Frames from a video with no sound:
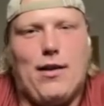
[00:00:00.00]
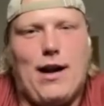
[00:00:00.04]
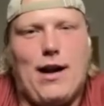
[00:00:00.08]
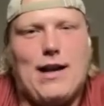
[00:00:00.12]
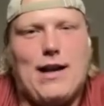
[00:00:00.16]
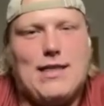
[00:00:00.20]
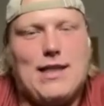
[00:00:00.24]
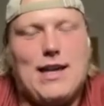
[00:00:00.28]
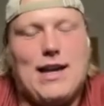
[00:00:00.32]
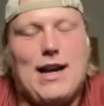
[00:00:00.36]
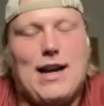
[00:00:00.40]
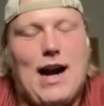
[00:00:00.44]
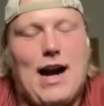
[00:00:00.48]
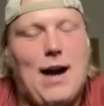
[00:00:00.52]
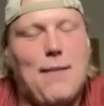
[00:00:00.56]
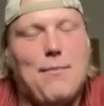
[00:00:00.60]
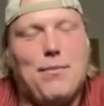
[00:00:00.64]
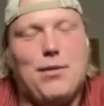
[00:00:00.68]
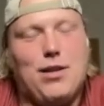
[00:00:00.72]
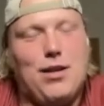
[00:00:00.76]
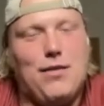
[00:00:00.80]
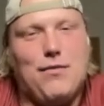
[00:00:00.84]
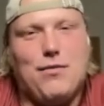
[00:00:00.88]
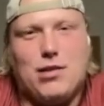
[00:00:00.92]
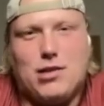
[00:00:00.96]
And I
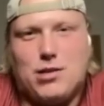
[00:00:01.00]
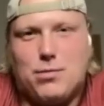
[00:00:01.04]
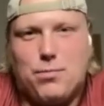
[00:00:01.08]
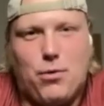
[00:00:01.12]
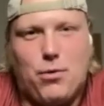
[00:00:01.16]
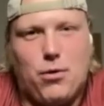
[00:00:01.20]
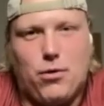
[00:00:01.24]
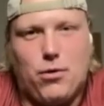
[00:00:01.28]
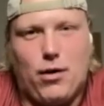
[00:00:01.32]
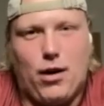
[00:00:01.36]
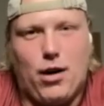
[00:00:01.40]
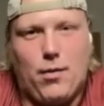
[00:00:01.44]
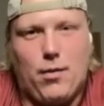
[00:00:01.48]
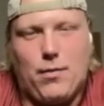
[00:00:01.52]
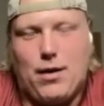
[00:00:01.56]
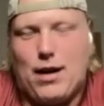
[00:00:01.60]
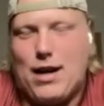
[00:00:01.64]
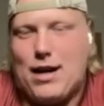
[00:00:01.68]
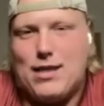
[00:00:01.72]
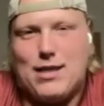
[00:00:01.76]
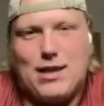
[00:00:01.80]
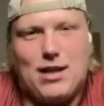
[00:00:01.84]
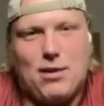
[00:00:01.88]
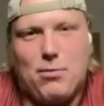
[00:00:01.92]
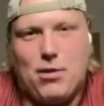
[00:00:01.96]
believe in this program, and
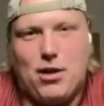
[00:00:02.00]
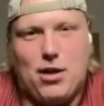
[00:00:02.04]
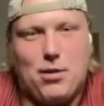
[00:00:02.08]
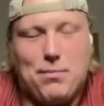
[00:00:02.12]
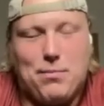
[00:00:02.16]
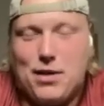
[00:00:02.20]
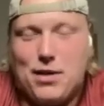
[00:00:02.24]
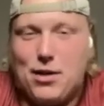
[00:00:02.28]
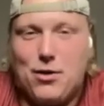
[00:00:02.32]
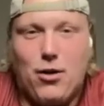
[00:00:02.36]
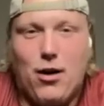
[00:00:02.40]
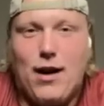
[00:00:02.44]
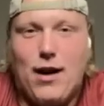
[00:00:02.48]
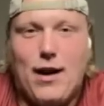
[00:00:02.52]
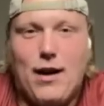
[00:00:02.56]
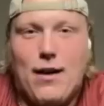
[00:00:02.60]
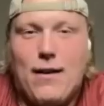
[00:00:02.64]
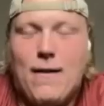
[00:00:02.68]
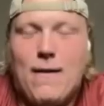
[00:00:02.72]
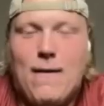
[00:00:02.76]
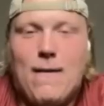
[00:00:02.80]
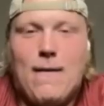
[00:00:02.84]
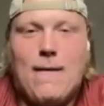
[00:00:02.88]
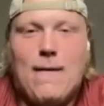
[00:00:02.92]
I think we can be great.